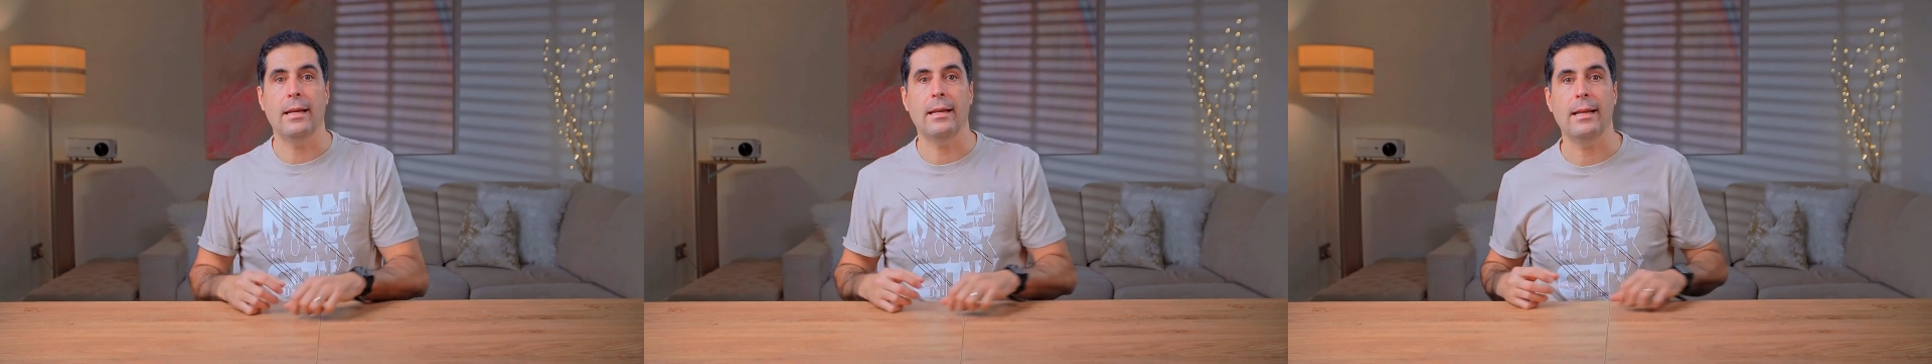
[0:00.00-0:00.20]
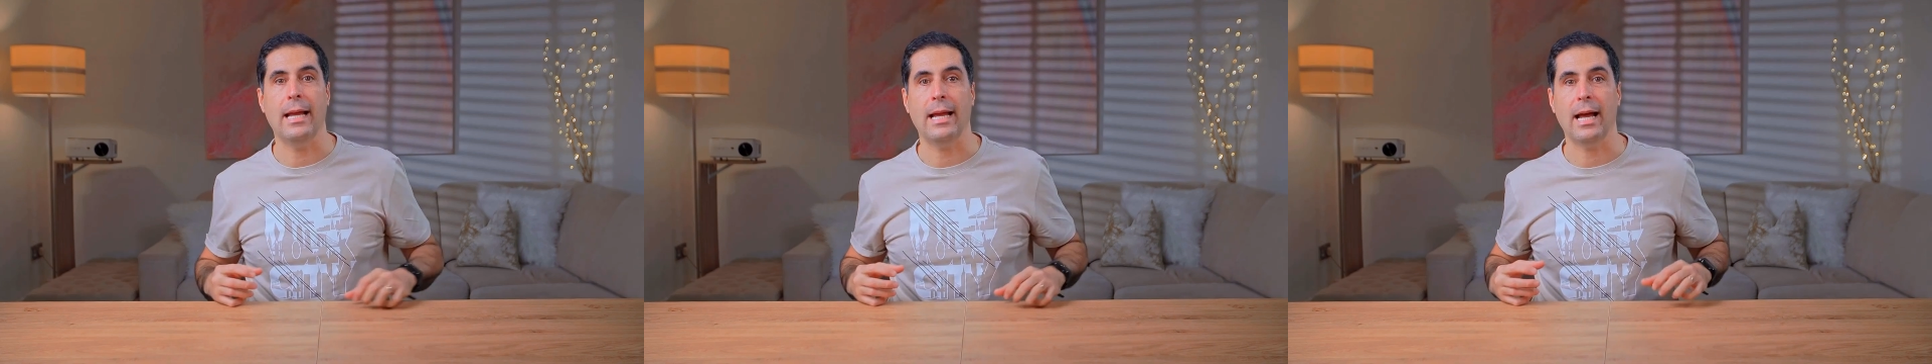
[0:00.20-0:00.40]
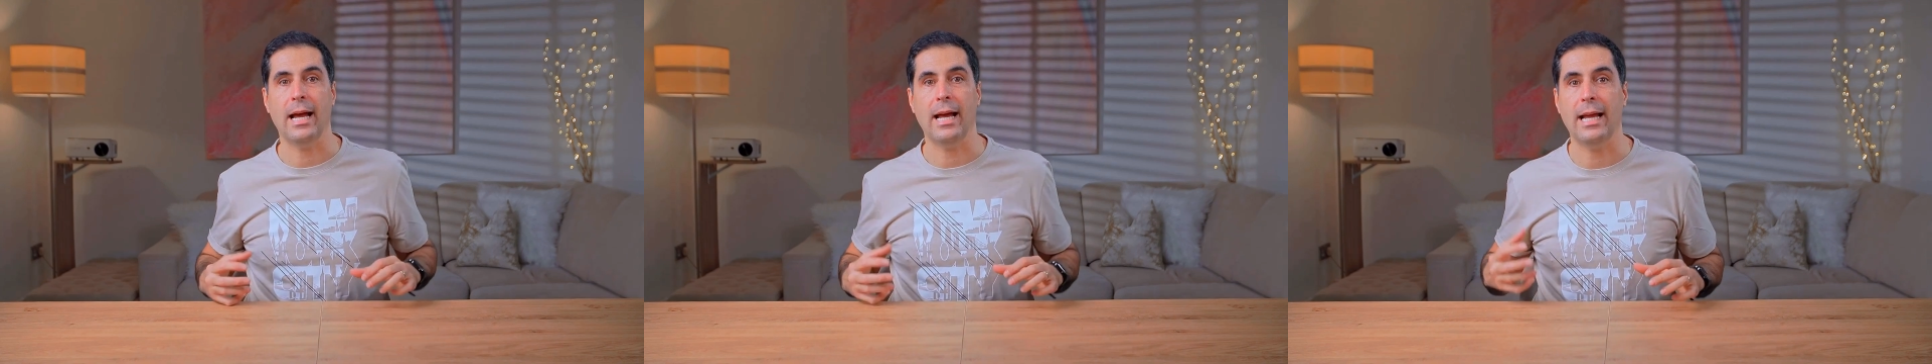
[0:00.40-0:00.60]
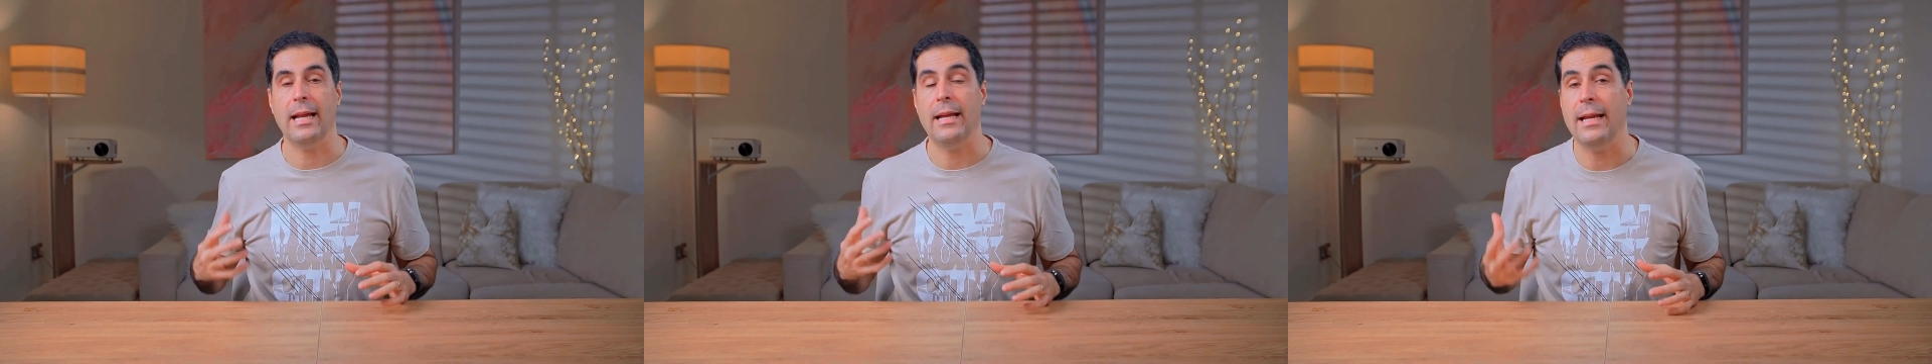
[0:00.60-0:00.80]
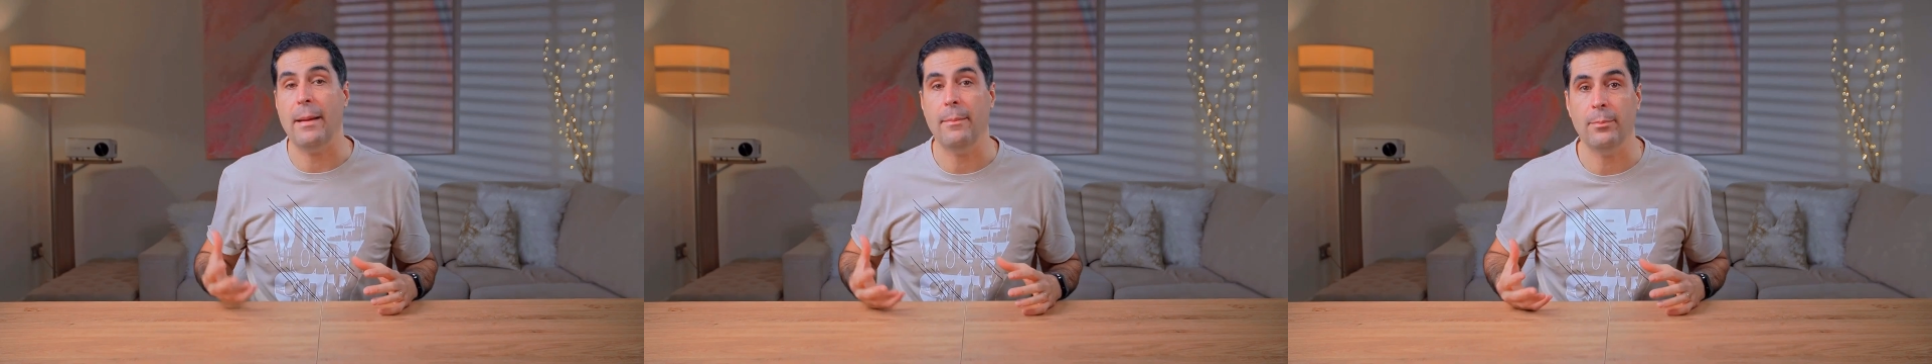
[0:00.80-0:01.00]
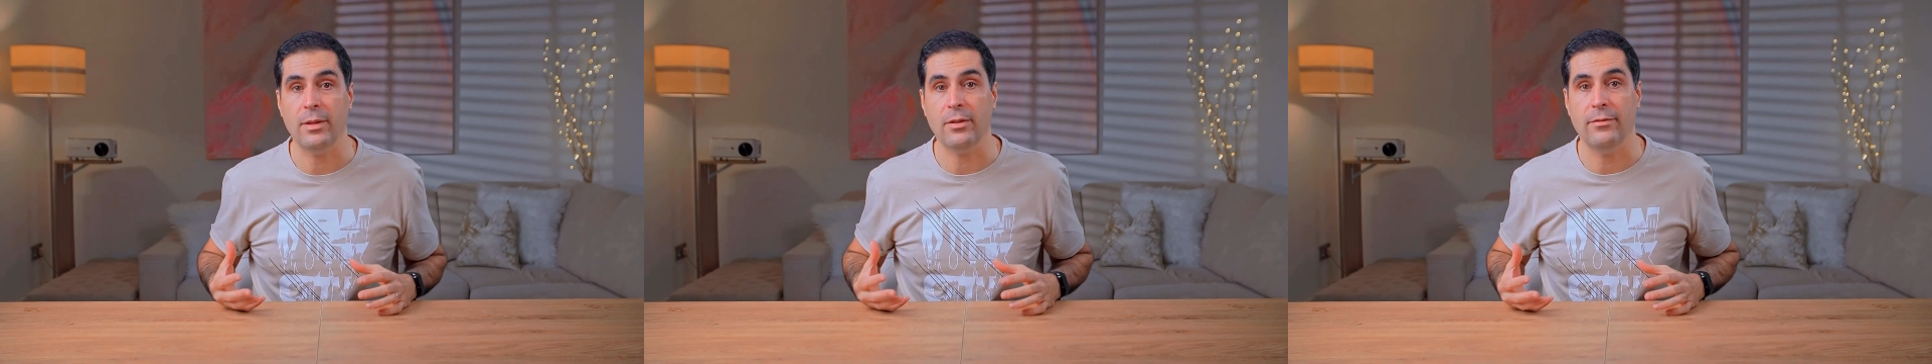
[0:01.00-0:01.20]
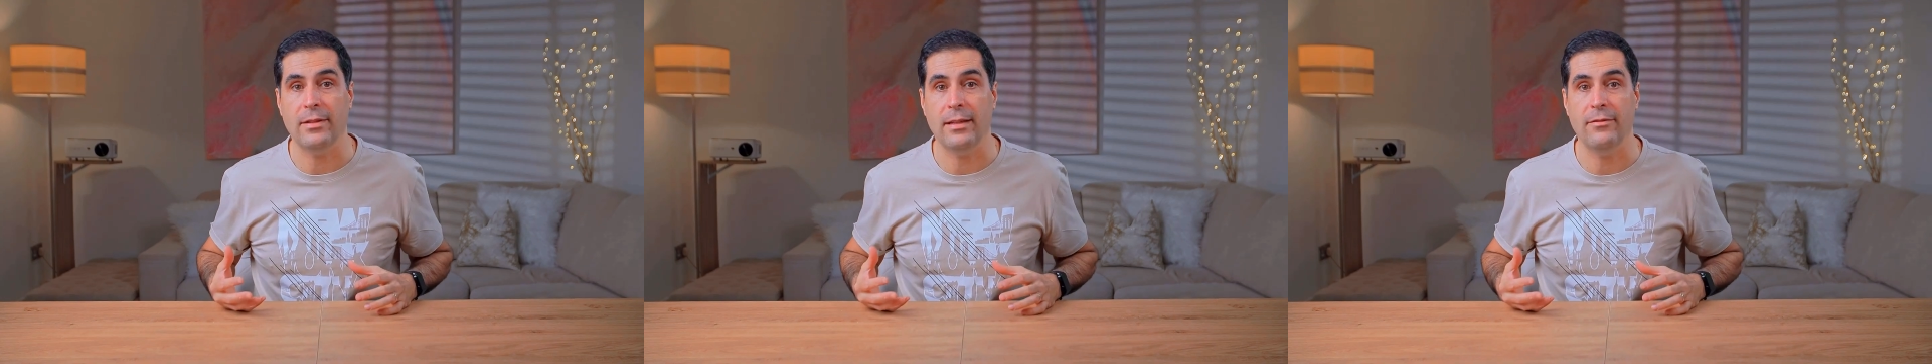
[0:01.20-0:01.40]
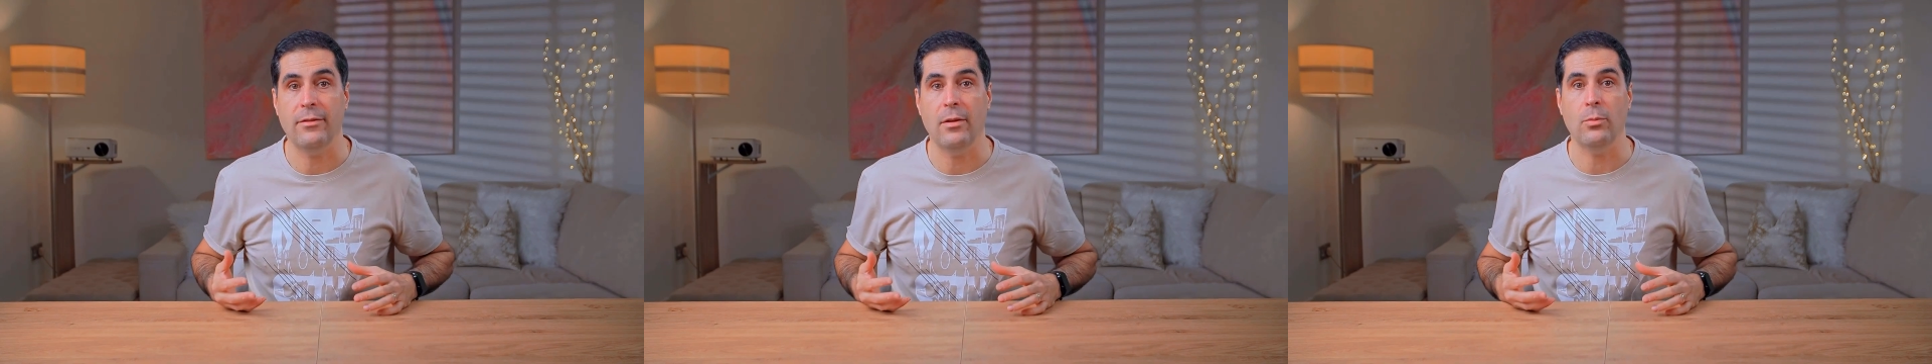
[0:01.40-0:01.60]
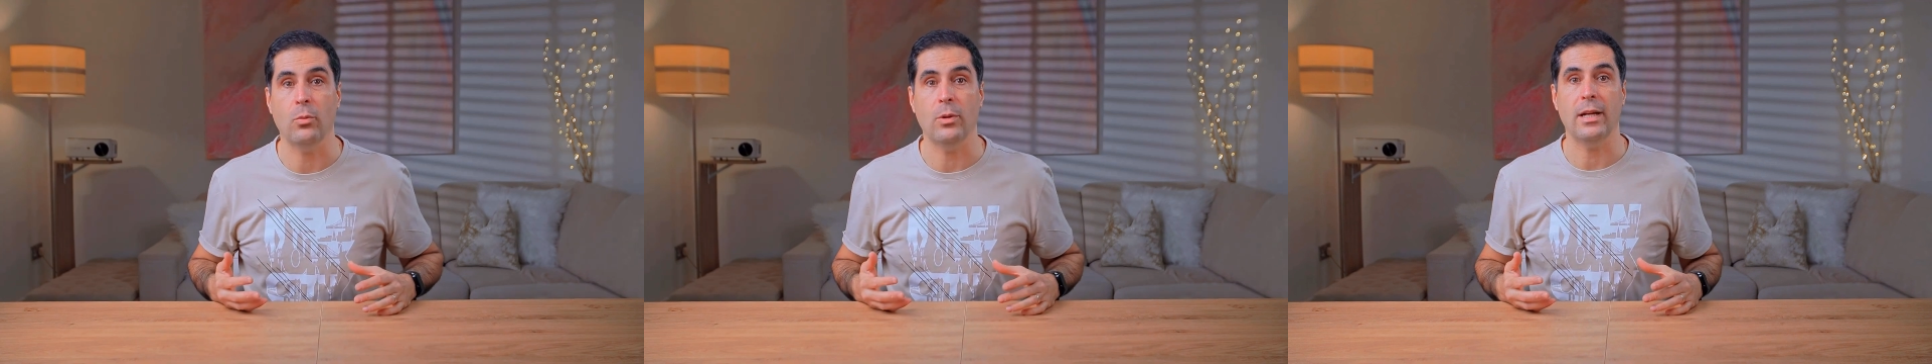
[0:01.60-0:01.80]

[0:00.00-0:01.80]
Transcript: there are a number of different